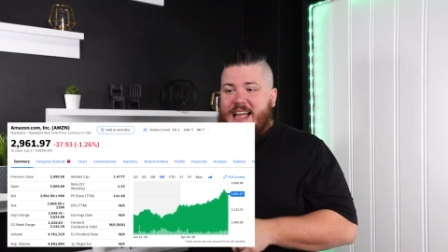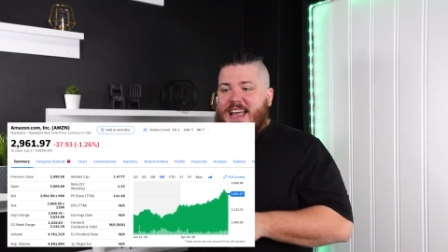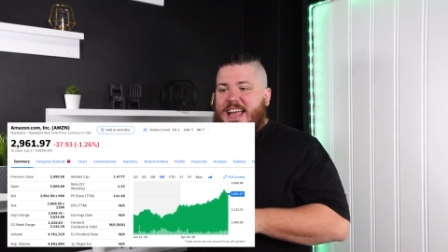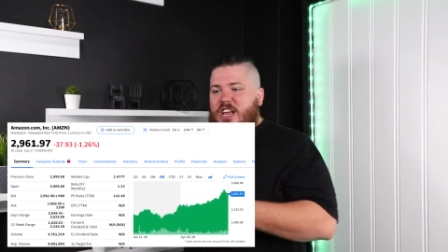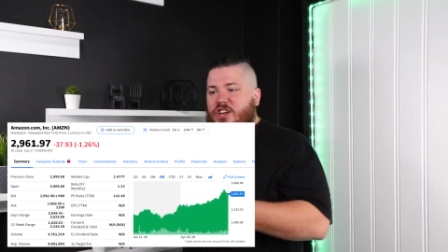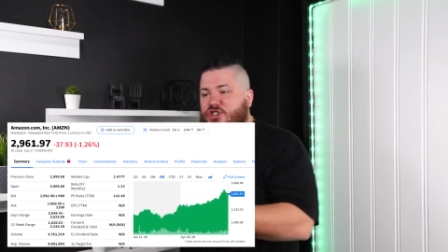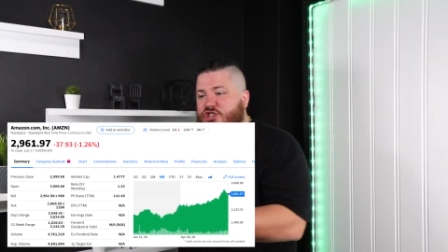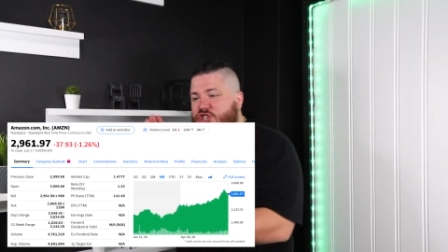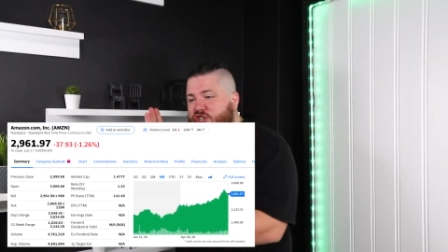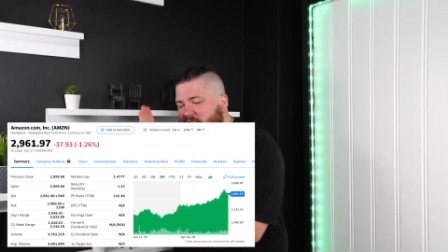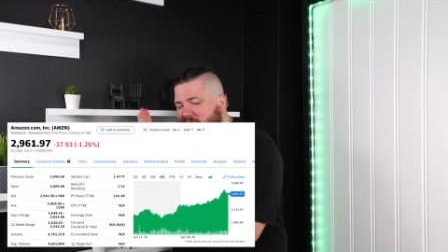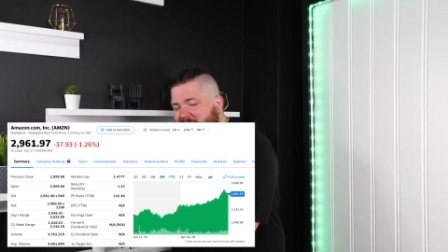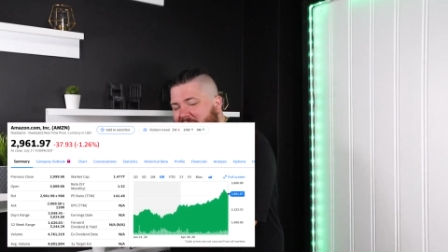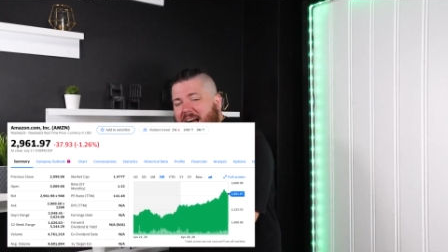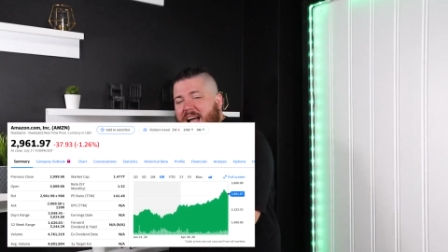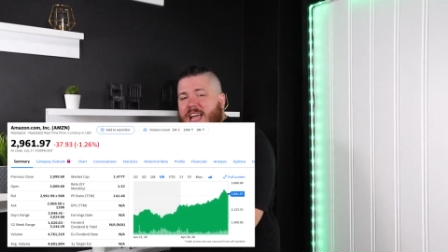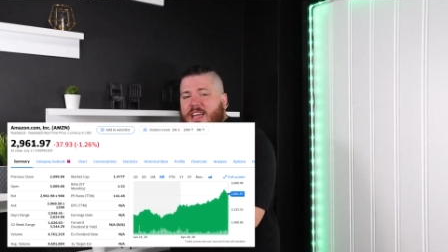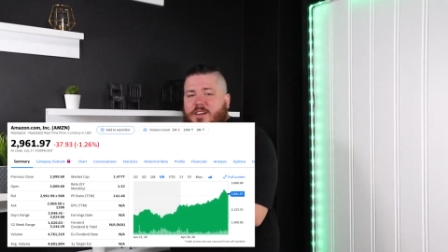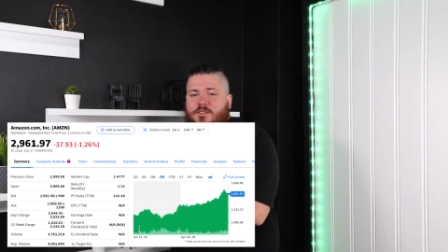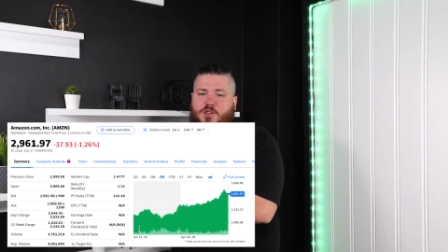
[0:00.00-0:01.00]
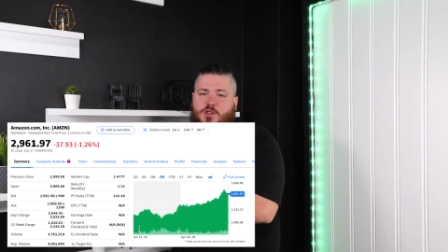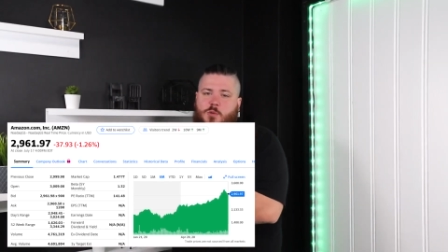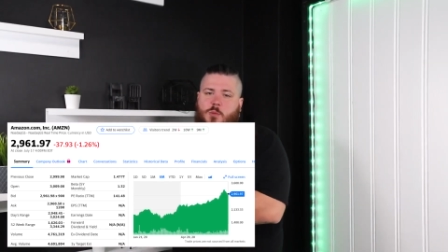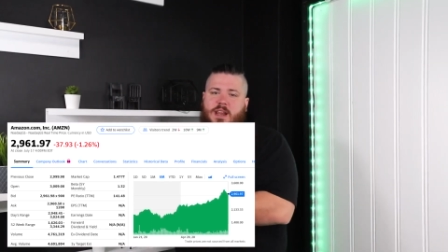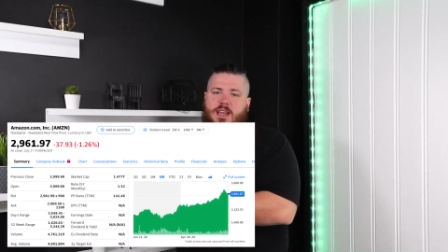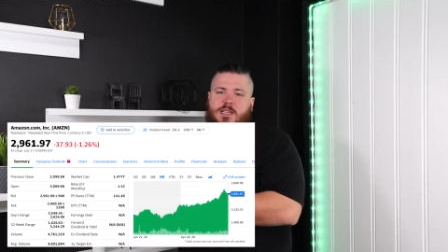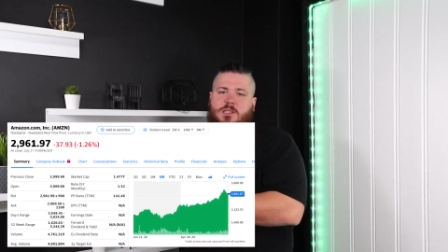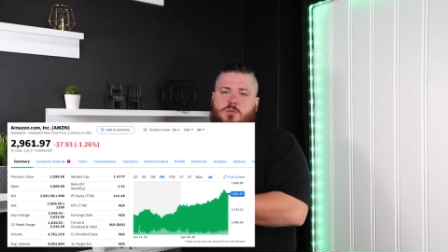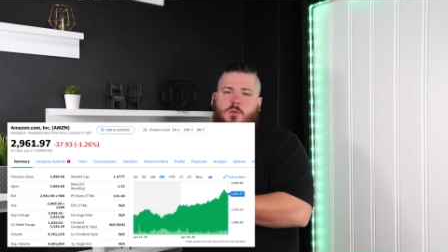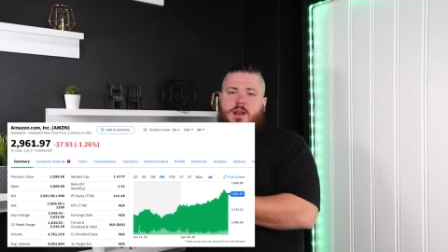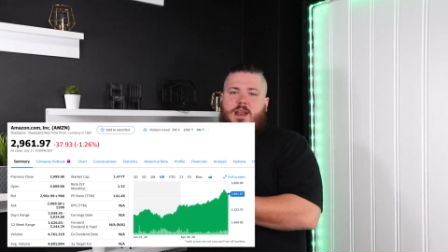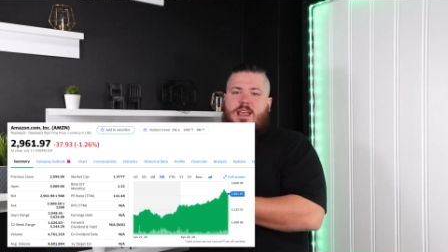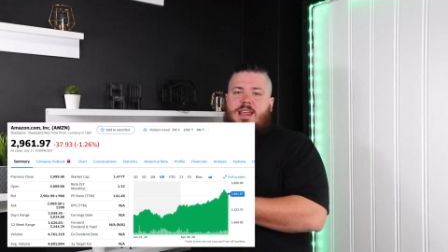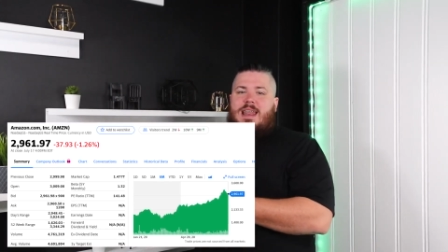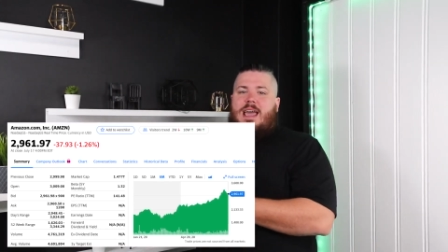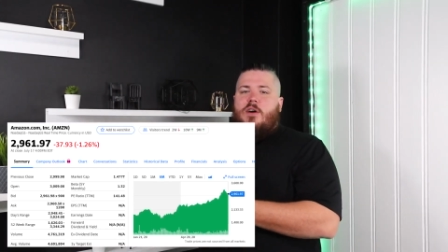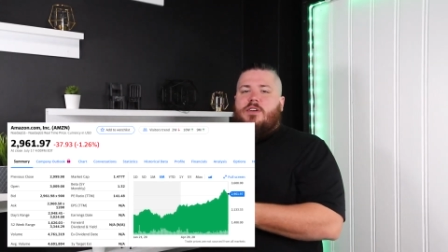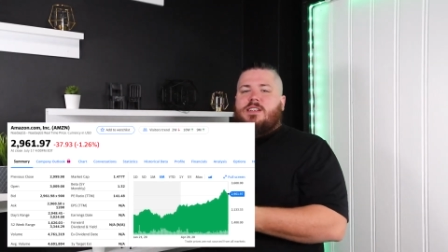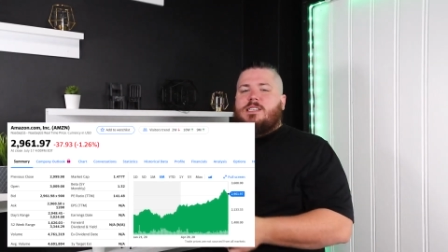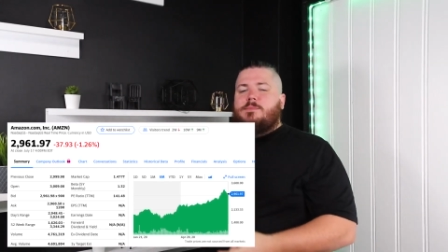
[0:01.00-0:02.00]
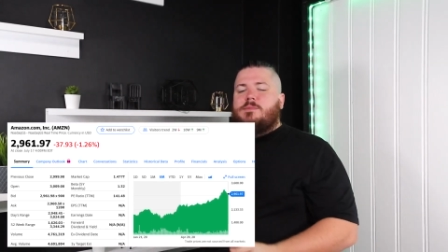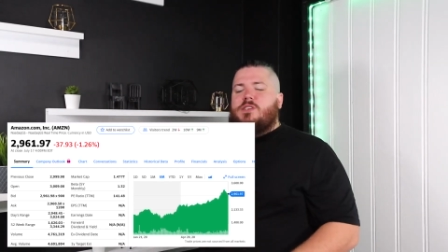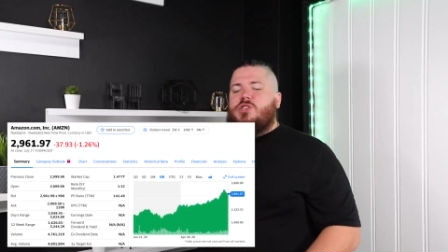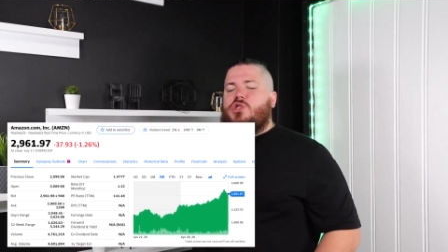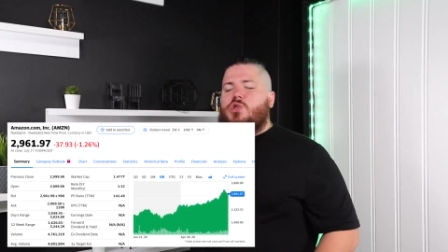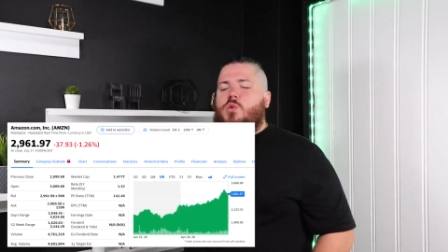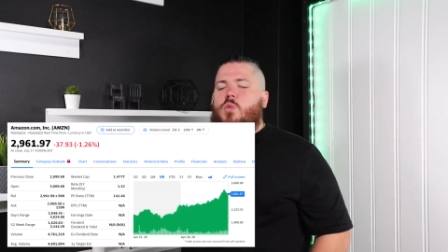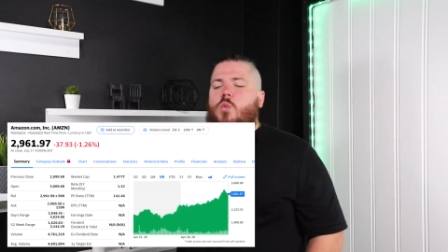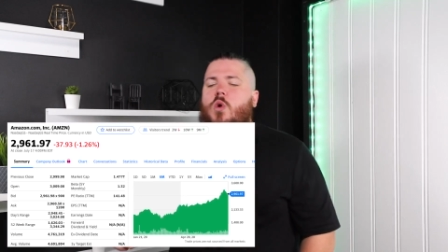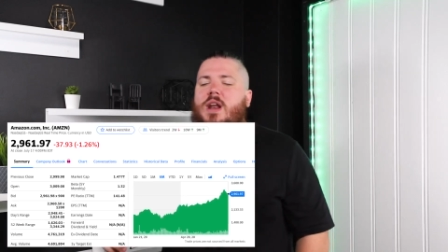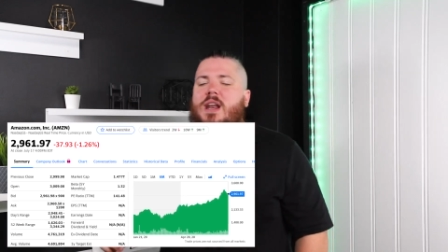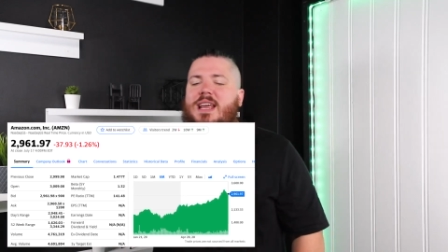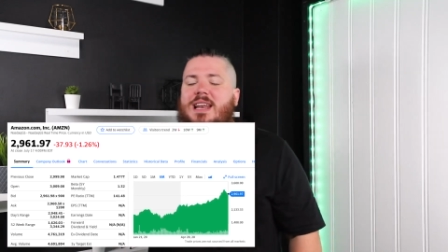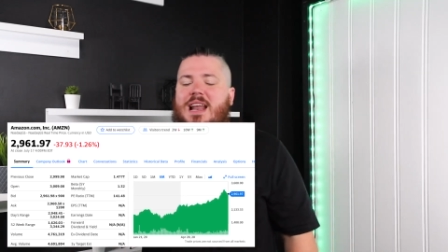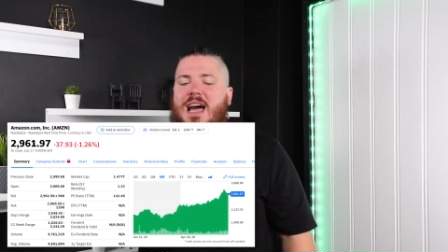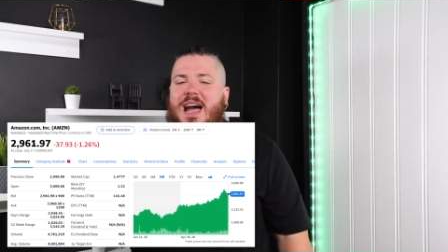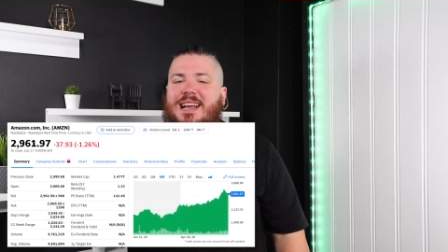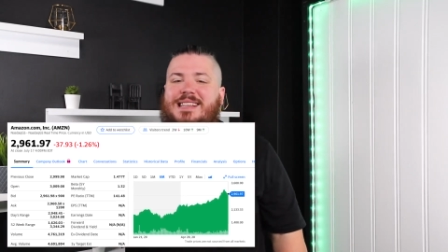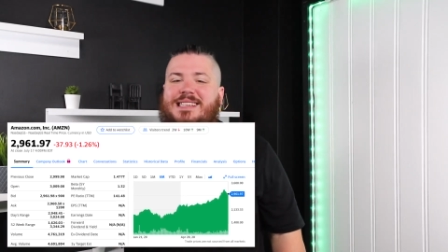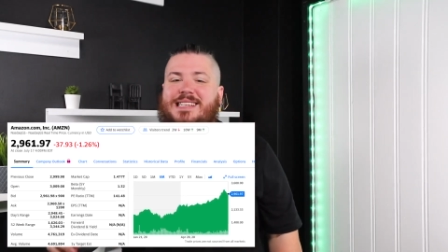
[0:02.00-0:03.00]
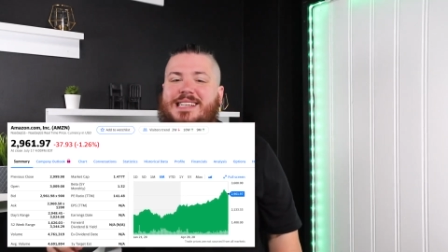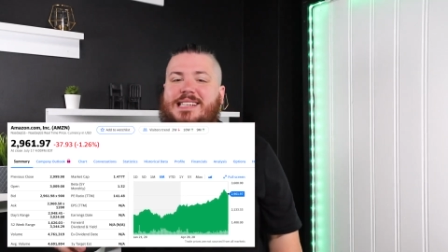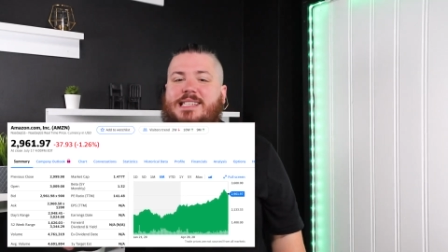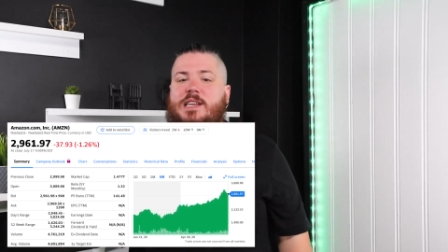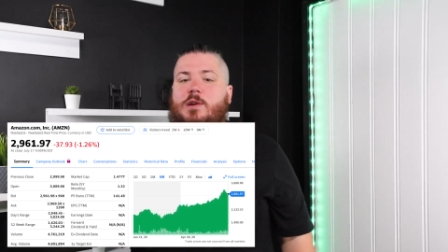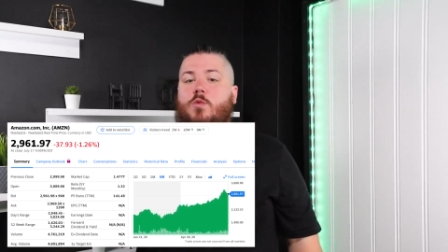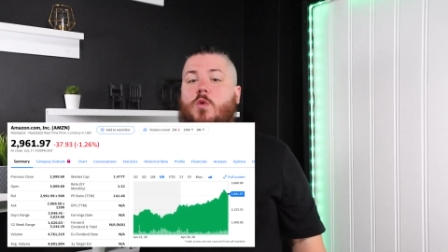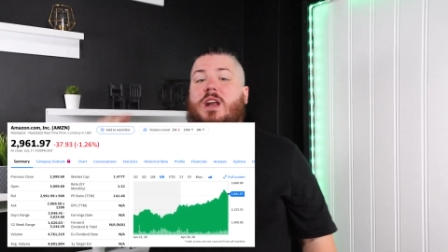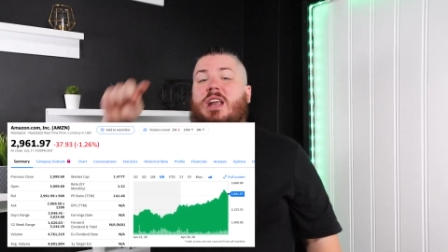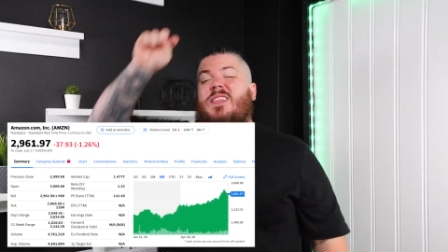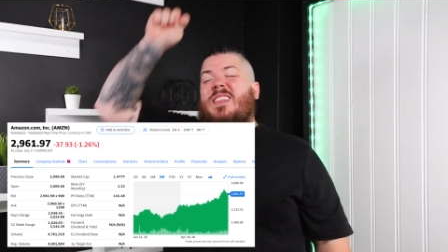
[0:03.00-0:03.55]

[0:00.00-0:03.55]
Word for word: In July of 2020, now it's up to 2961,